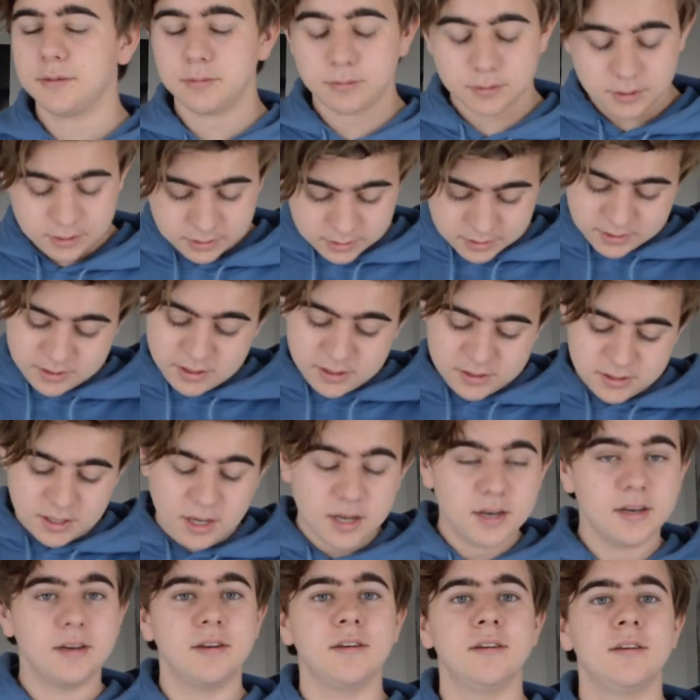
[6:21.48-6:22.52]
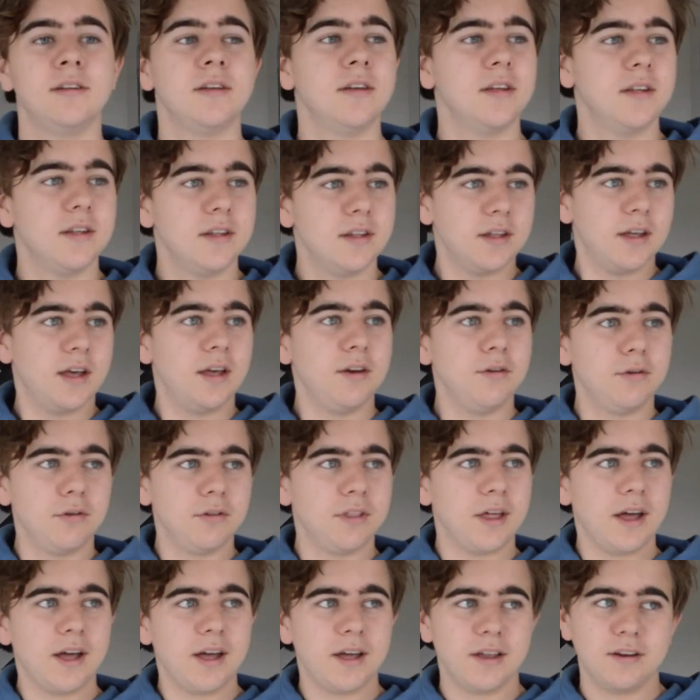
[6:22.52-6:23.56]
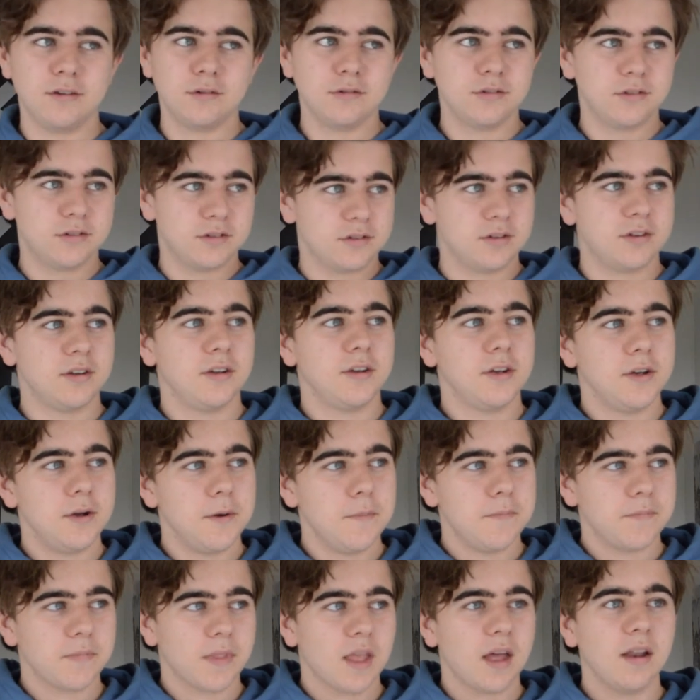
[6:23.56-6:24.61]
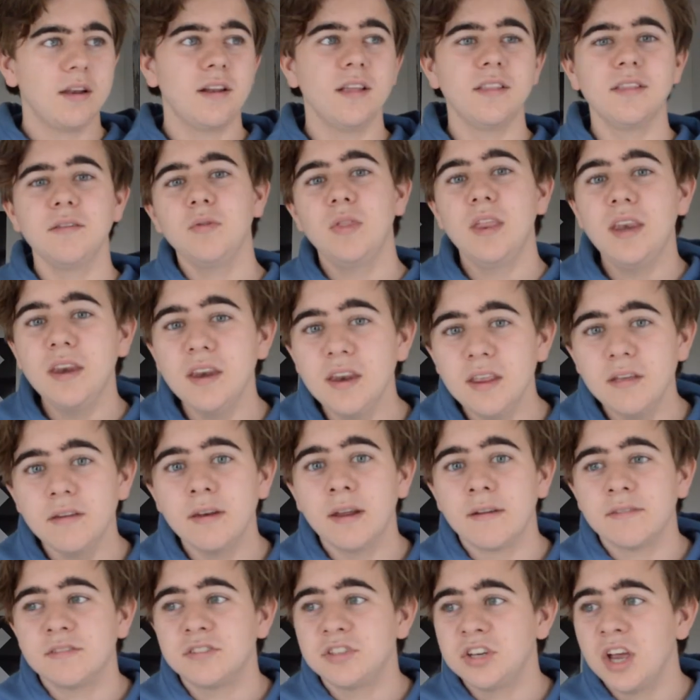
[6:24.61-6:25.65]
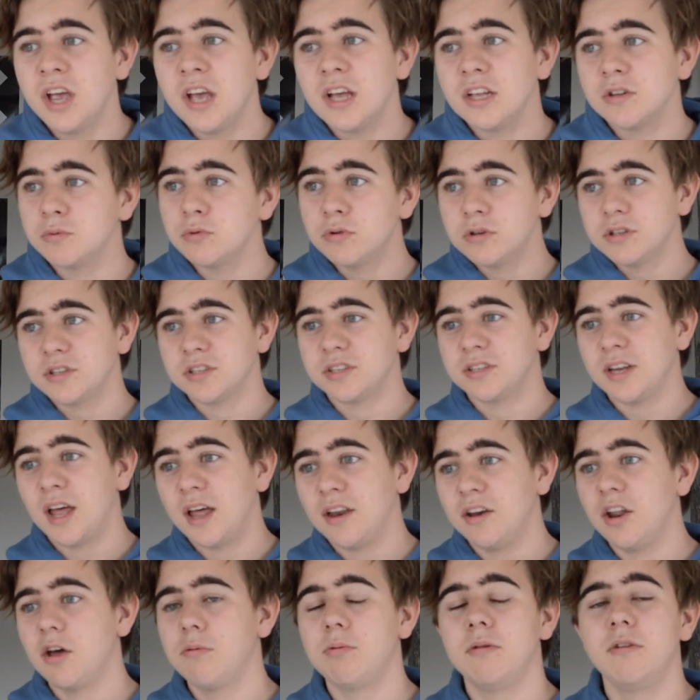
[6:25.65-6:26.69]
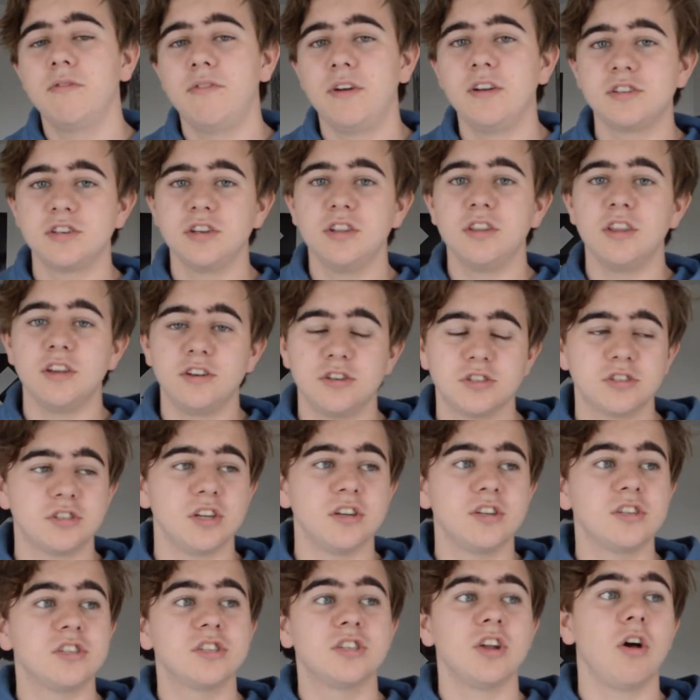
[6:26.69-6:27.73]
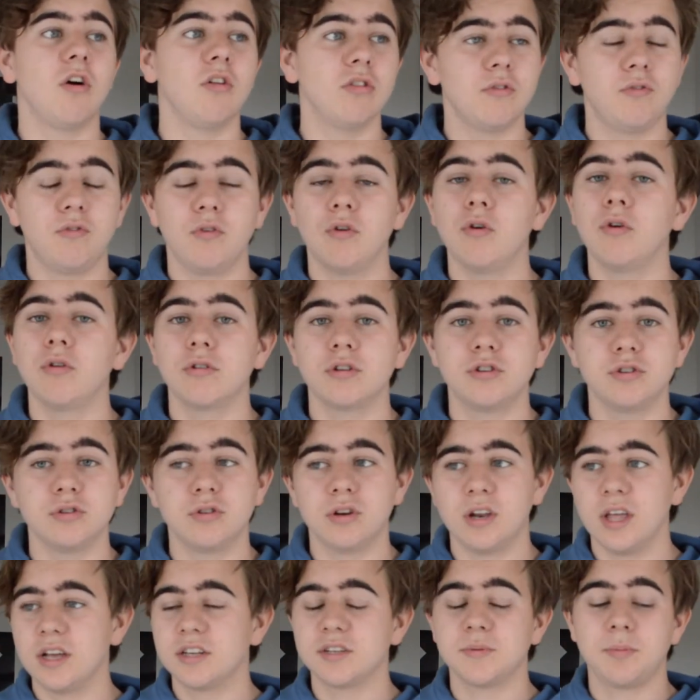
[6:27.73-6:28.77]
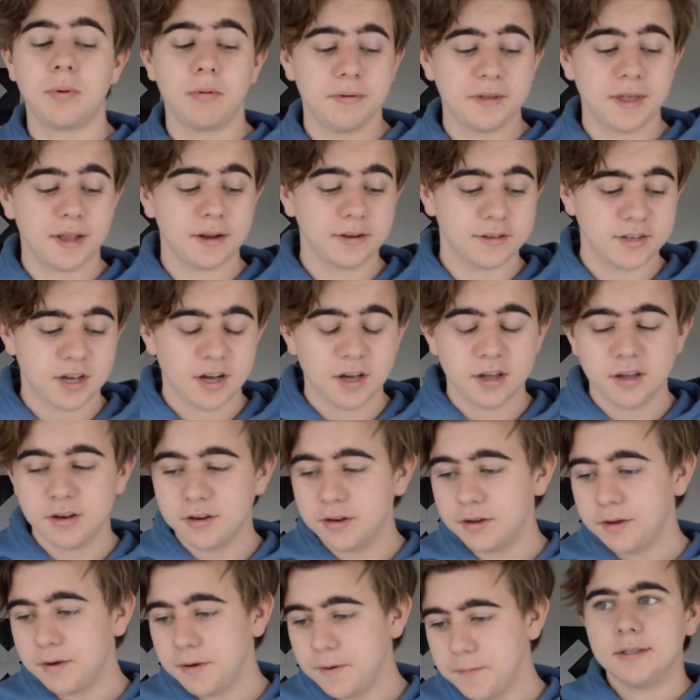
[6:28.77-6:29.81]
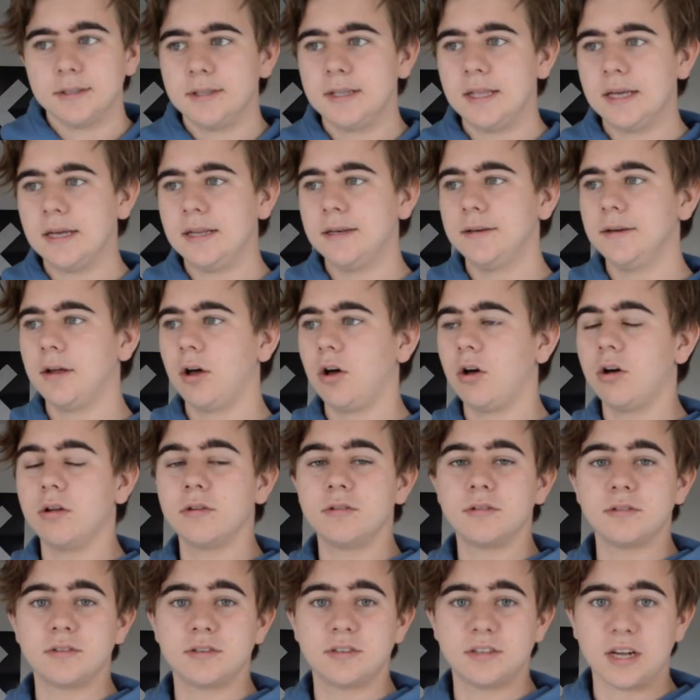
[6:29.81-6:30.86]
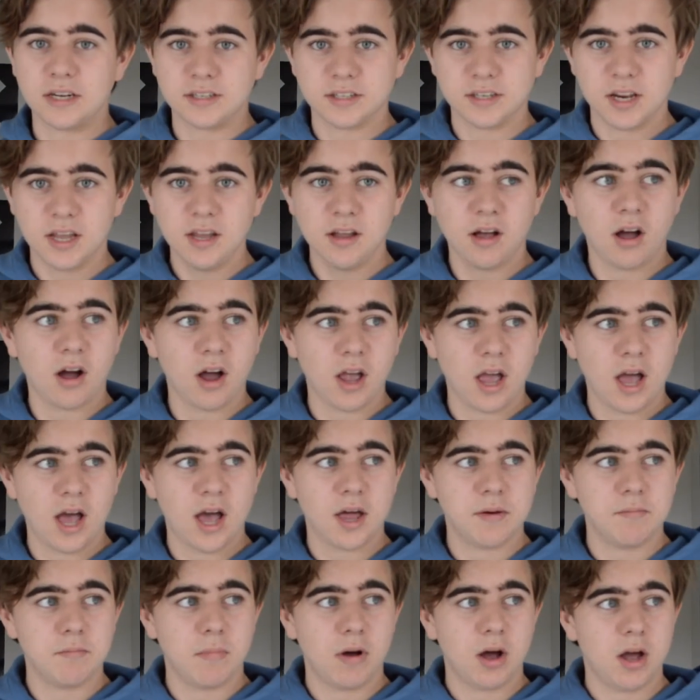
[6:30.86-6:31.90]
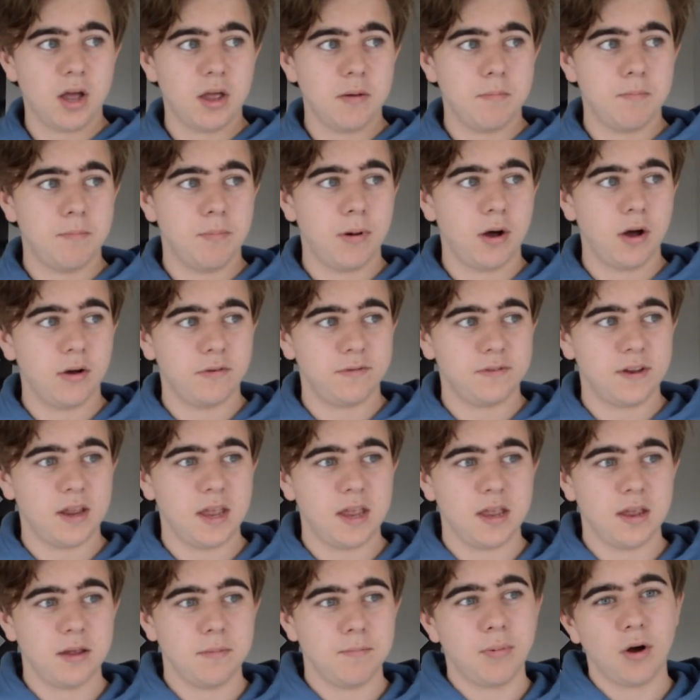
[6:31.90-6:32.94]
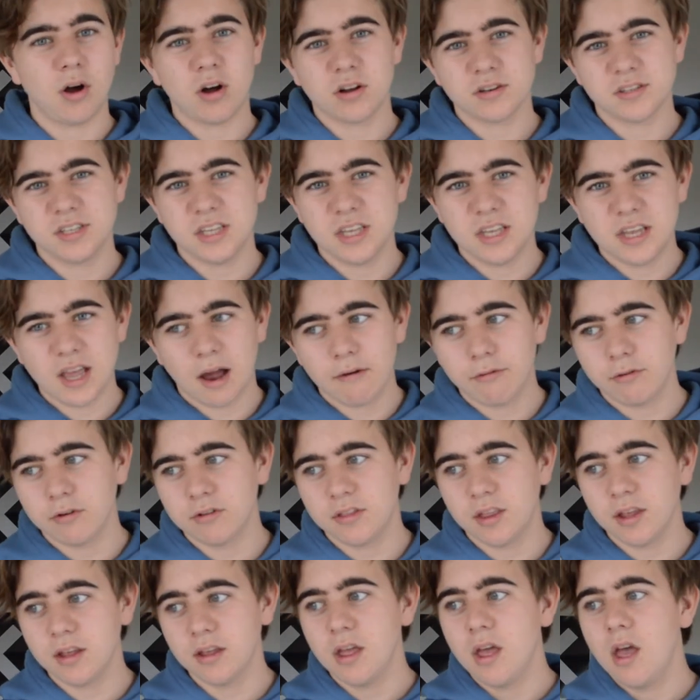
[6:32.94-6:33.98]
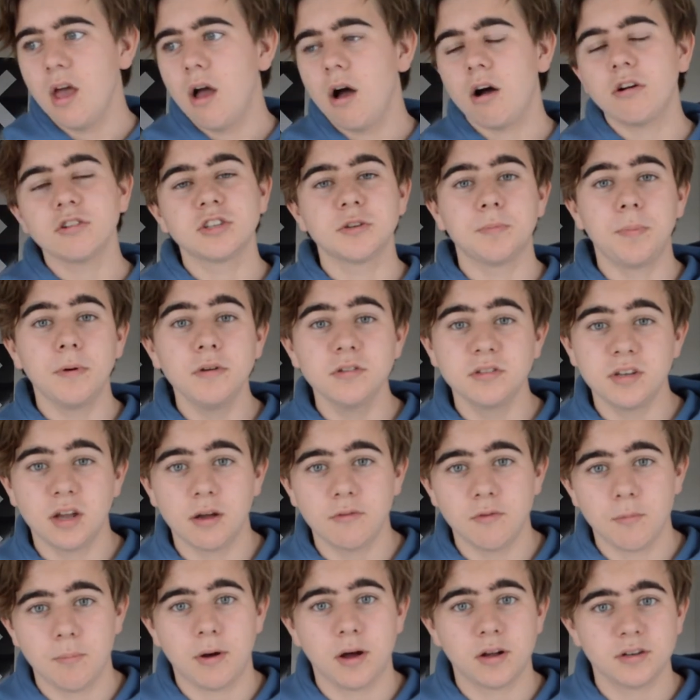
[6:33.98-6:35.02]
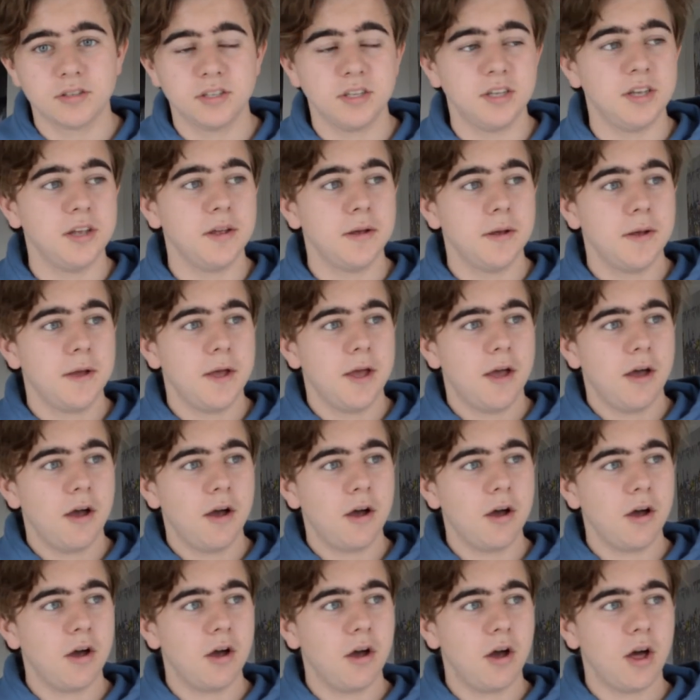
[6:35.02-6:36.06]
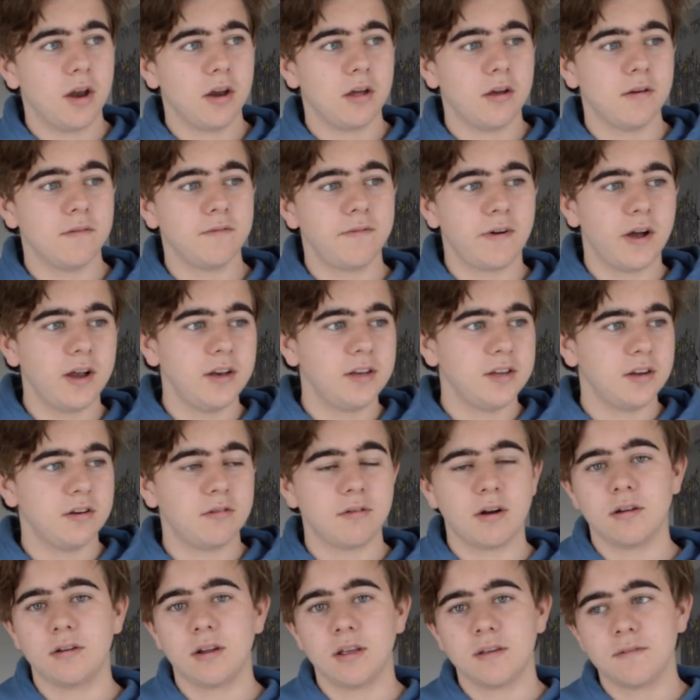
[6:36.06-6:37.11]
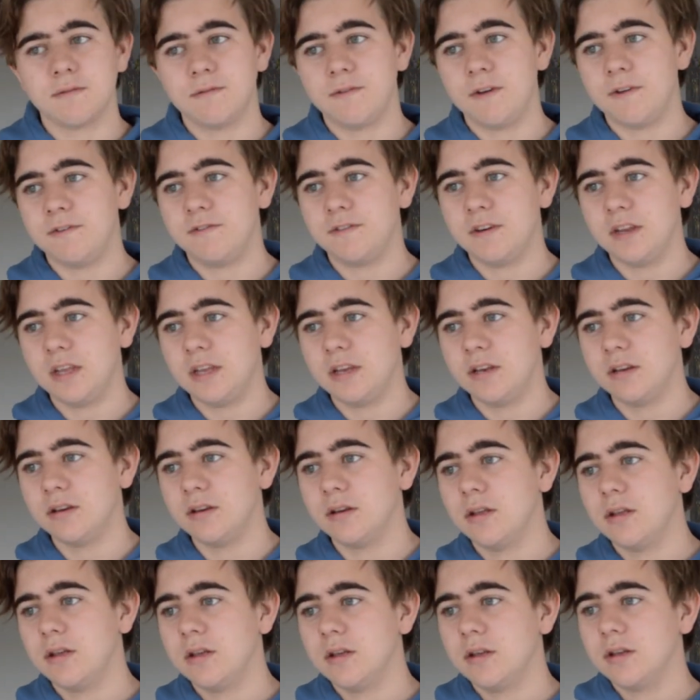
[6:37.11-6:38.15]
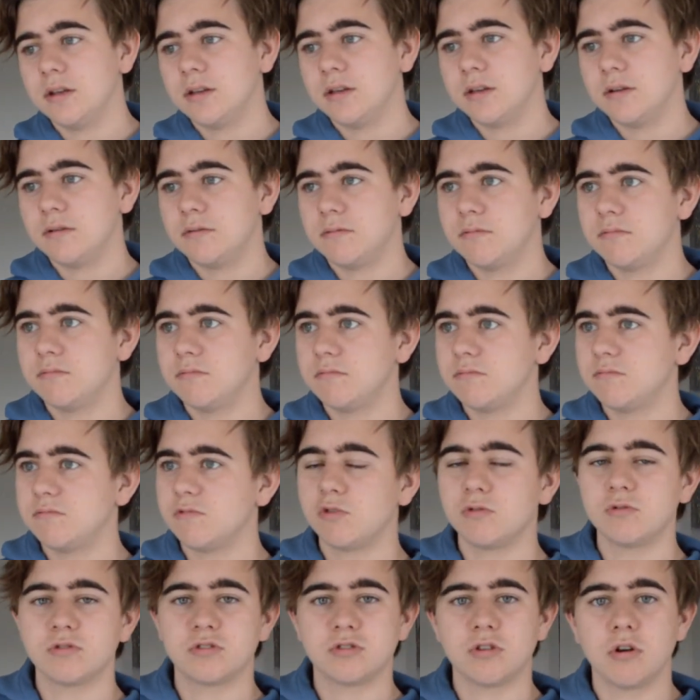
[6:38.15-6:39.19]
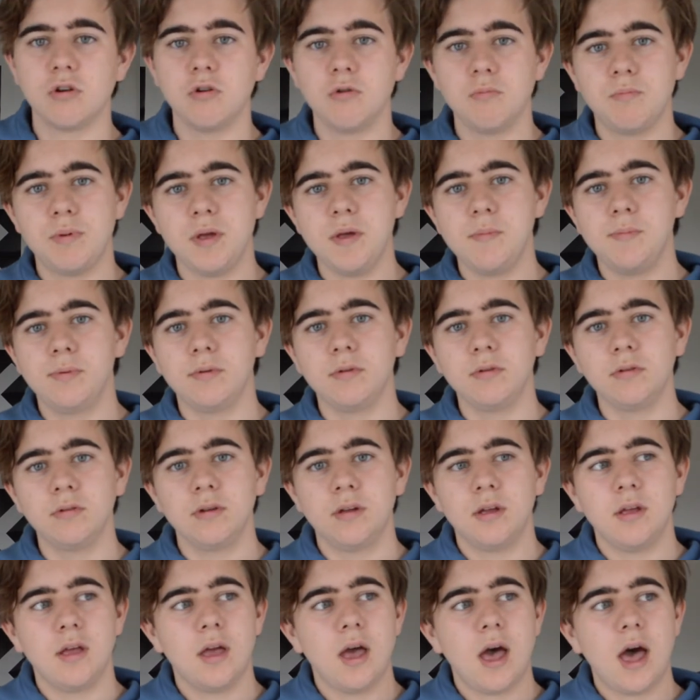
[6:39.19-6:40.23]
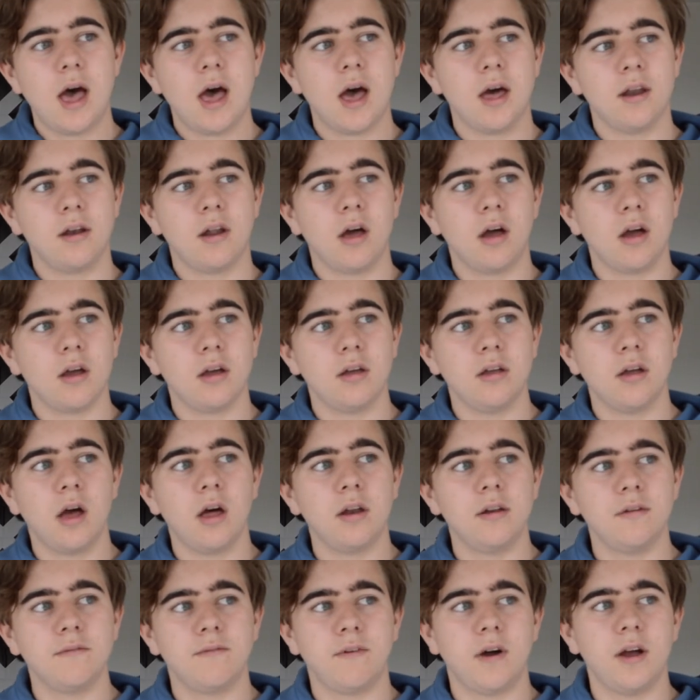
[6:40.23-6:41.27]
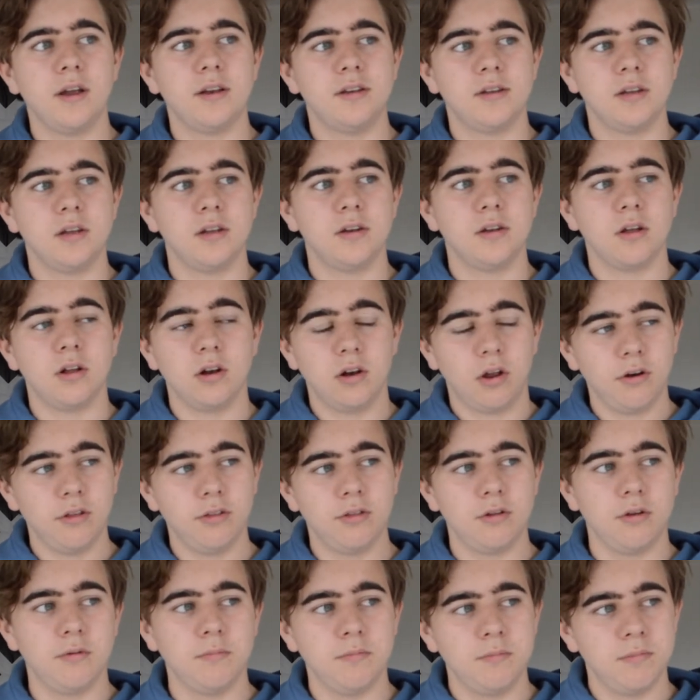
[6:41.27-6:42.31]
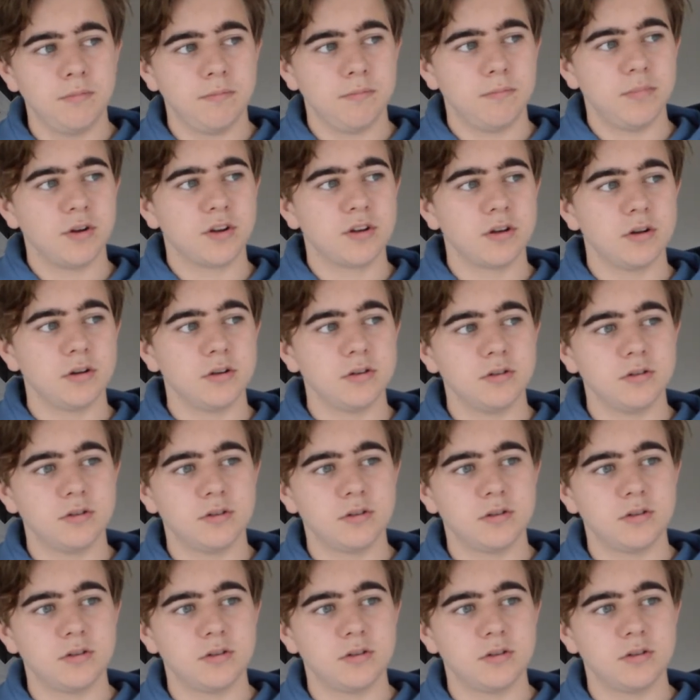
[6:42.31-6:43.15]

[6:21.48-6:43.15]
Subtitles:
when does this end? And all that. It was, and like they didn't even have chairs. We all had to stand up, and eventually they just said sit on the floor because your legs were probably getting tired. Then on Saturday, I had my birthday party gathering thing. I was supposed to have a party, and I invited around like 15 or so people, and I uninvited a lot of them because